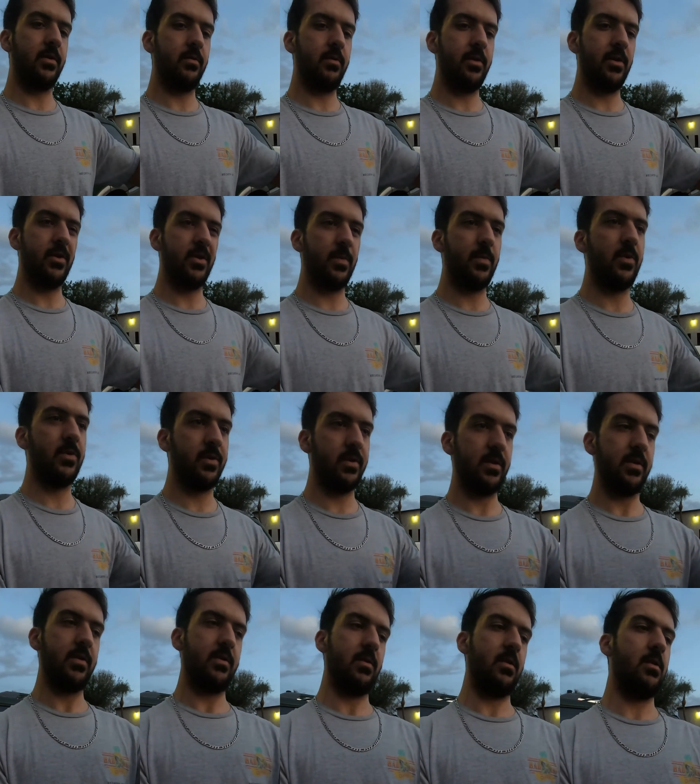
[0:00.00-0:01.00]
do it. You're supposed to
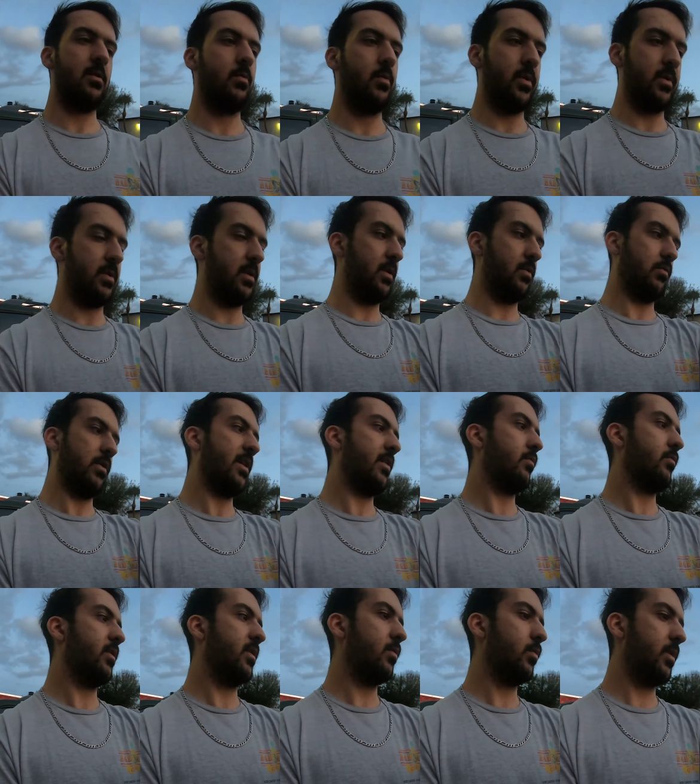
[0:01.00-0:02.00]
start with the right
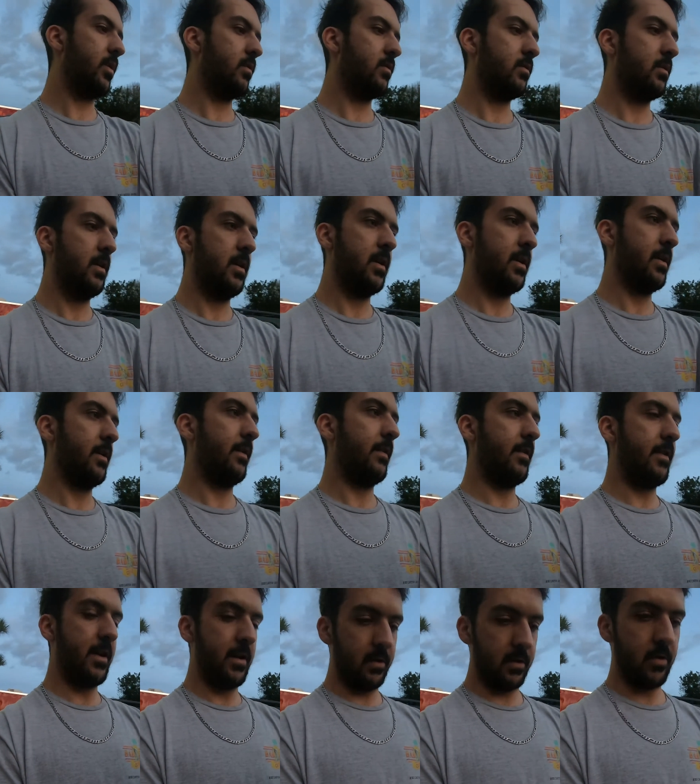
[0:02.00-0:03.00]
rear wheel,
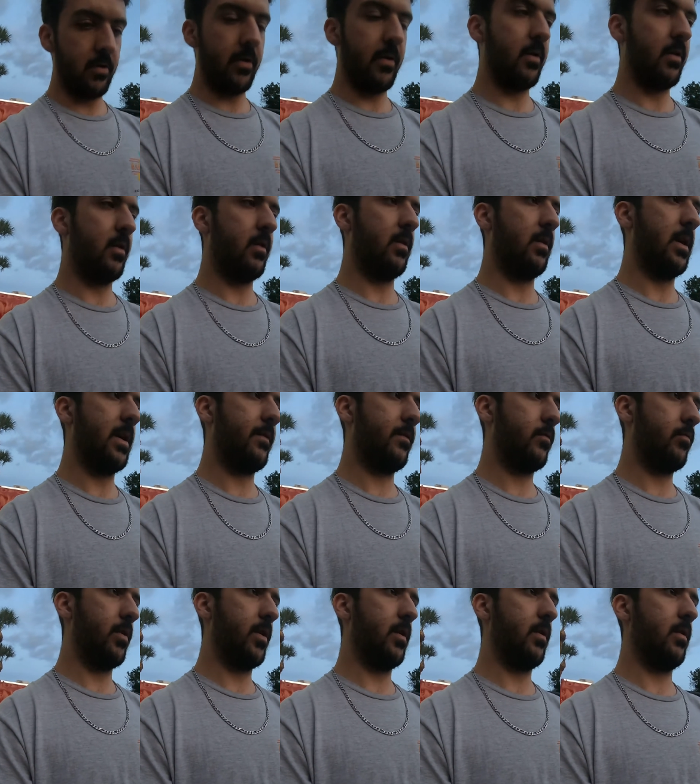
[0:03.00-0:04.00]
then go to the left
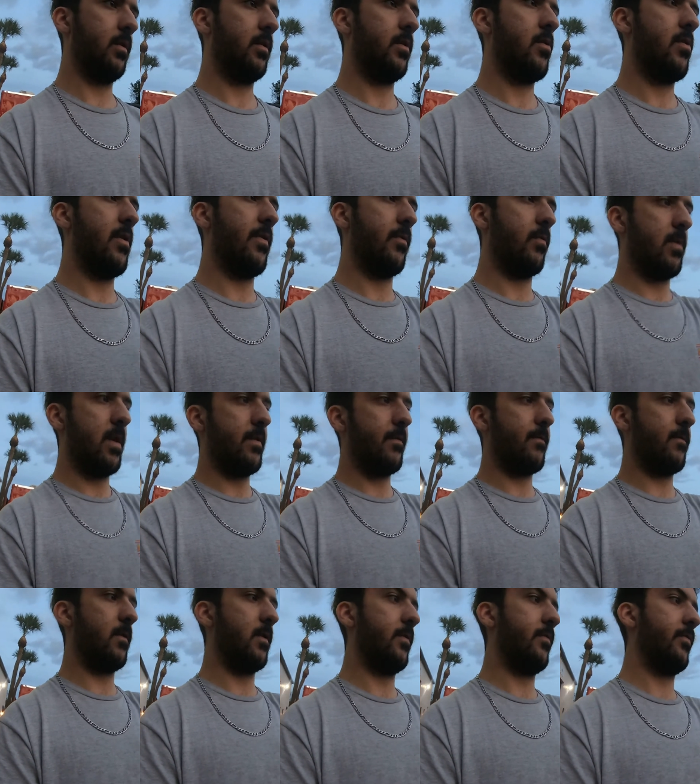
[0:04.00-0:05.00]
rear, then the right
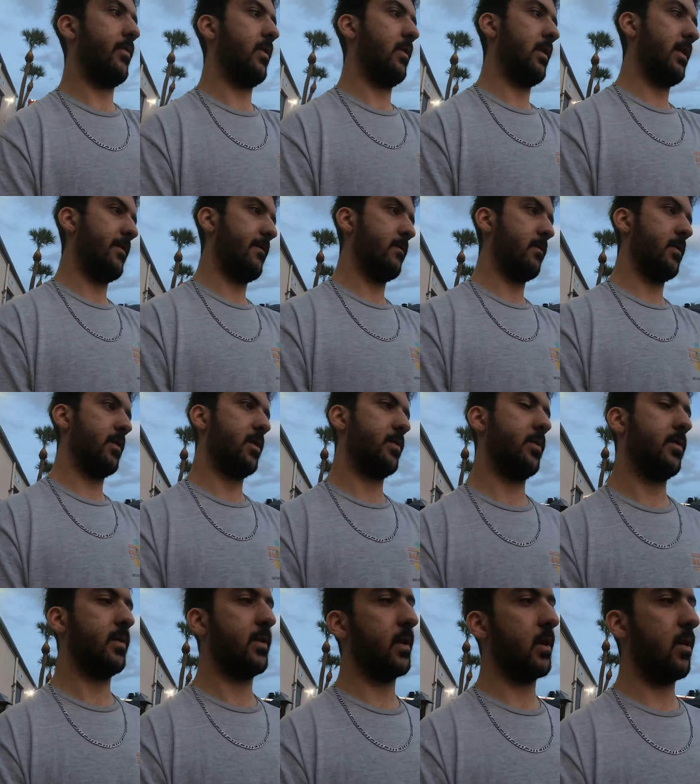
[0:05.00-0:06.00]
front and left front. You're
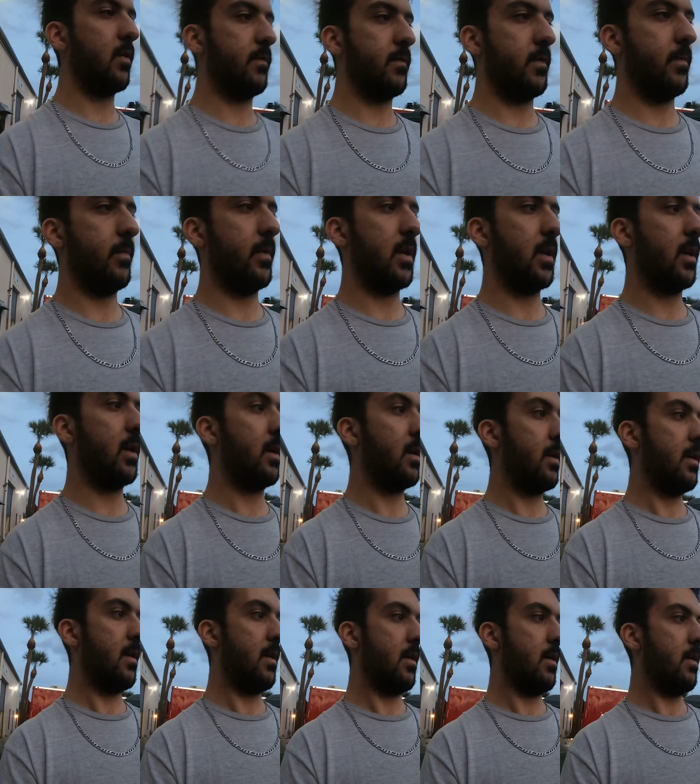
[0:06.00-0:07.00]
supposed to go from the
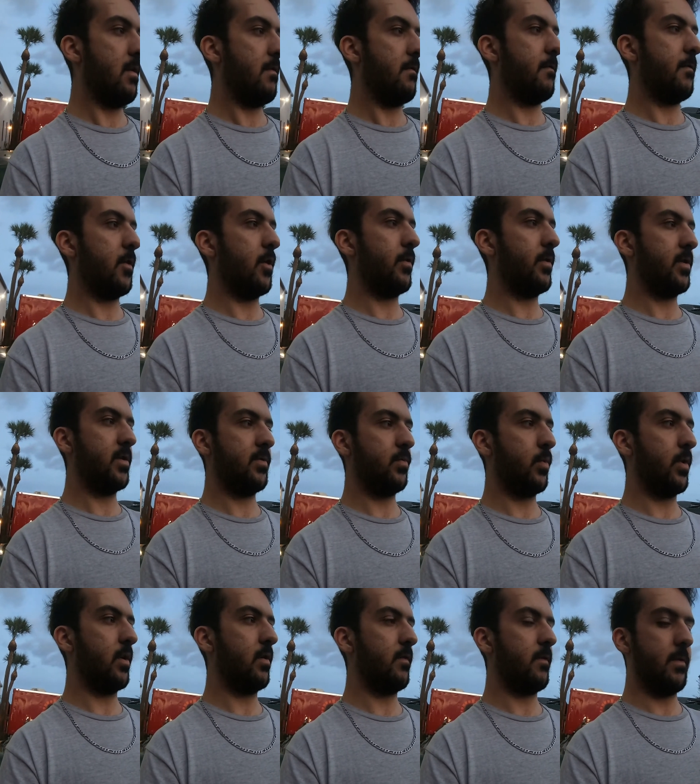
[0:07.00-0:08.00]
farthest
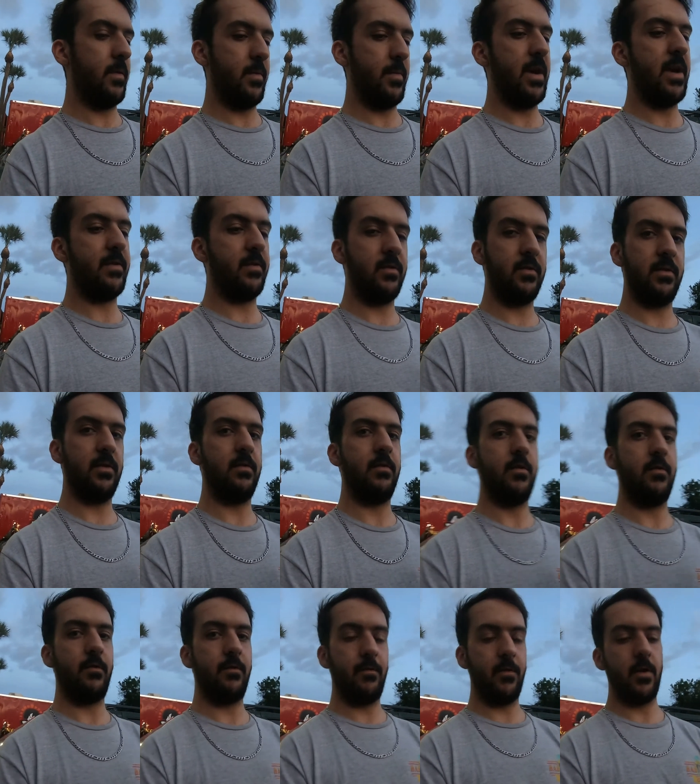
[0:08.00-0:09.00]
wheel from the master
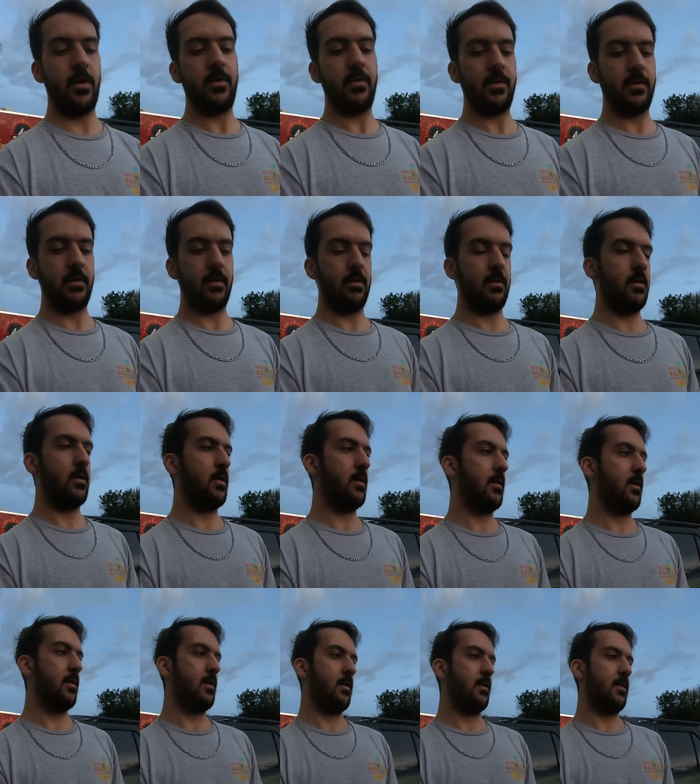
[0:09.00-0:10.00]
cylinder first.
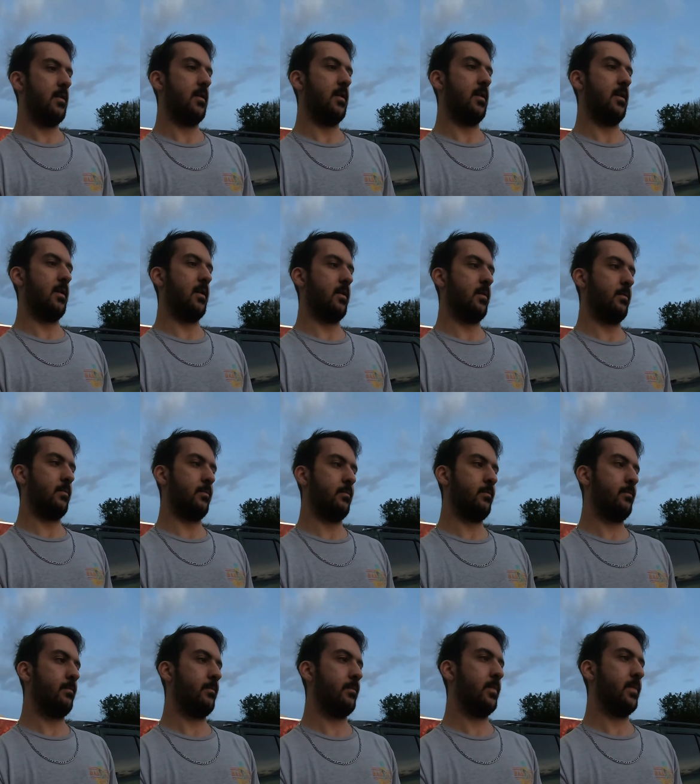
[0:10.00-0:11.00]
So I'm
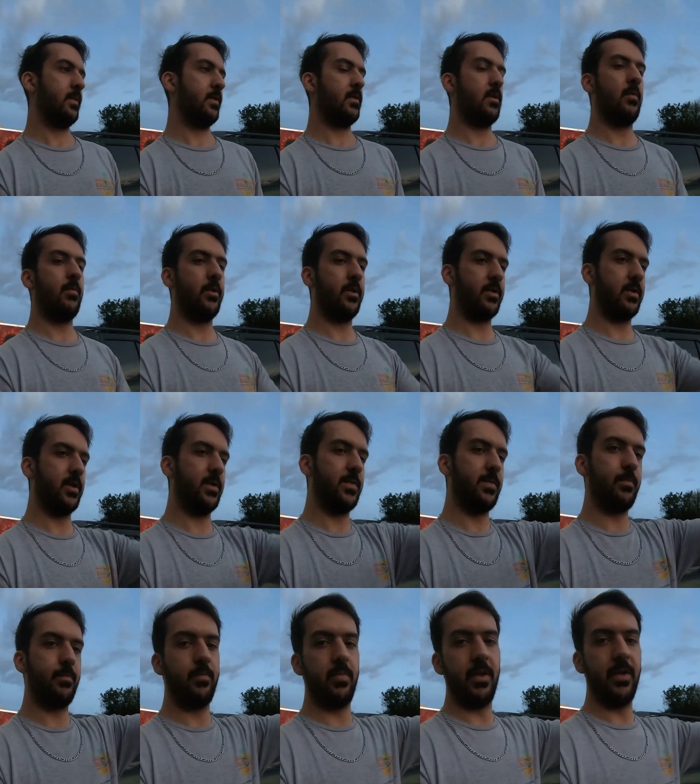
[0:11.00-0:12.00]
gonna just
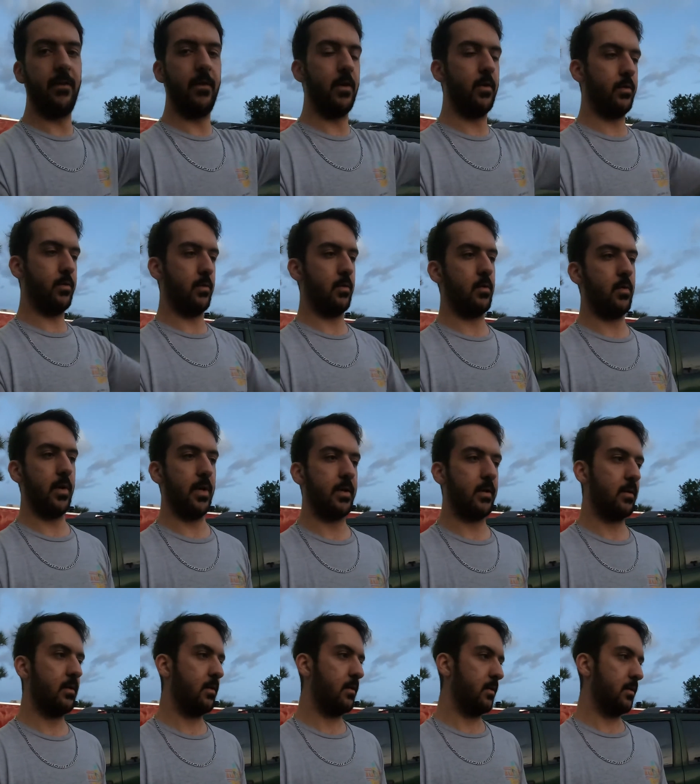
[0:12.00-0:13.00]
bleed those real quick.